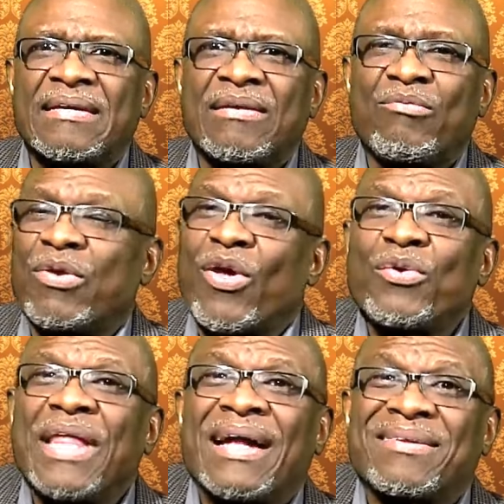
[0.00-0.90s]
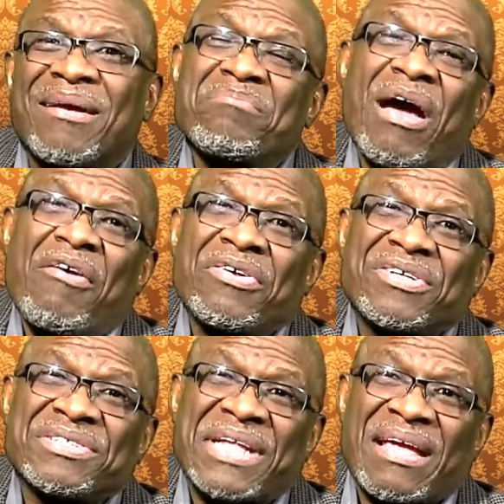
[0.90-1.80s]
Without that, a marriage
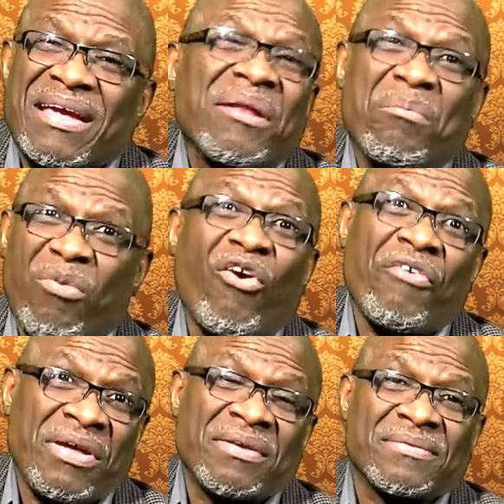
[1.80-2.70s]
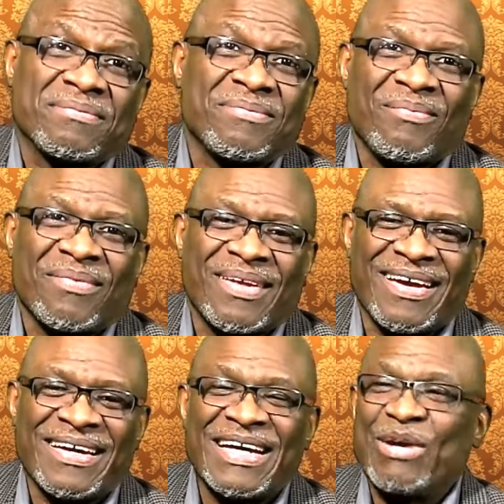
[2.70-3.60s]
is like kind of boring.
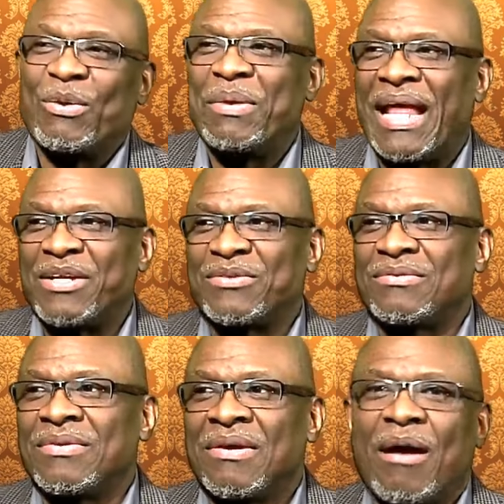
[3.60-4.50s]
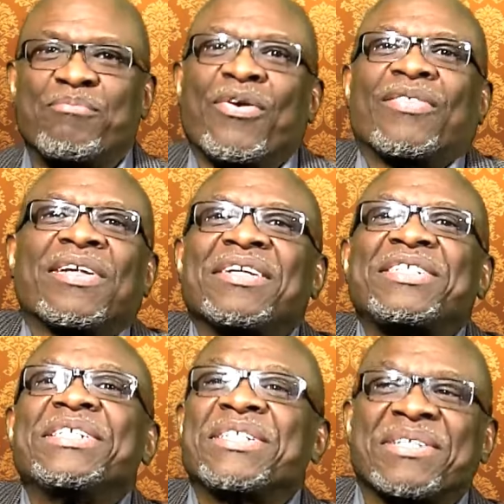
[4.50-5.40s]
It would be like a brother and a
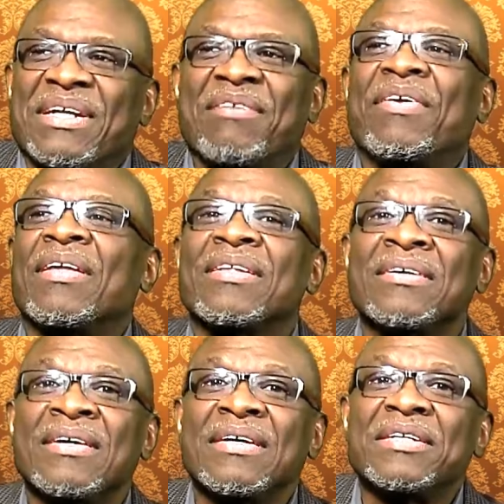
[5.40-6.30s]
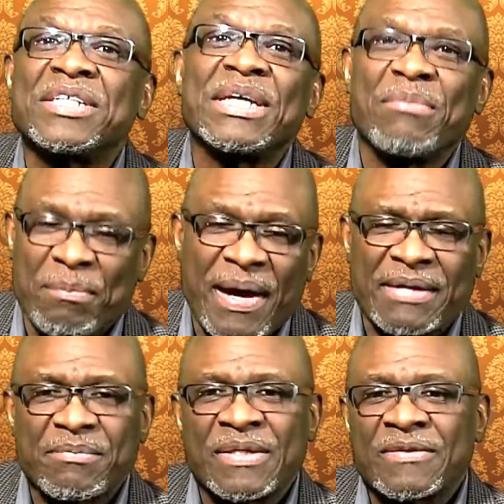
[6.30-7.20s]
sister living in the same
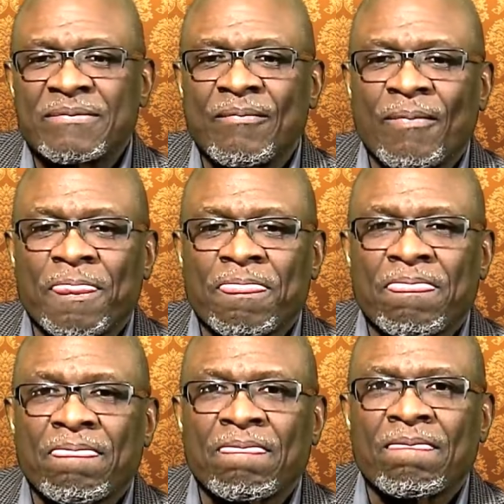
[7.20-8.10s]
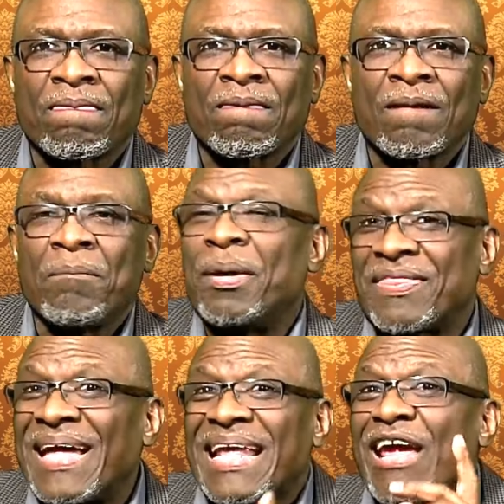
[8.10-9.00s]
apartment. But
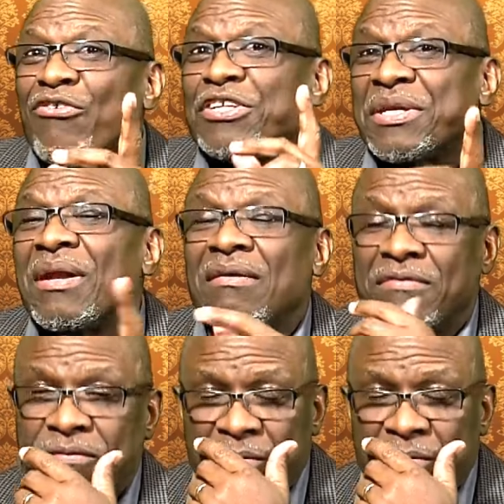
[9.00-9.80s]
that eros love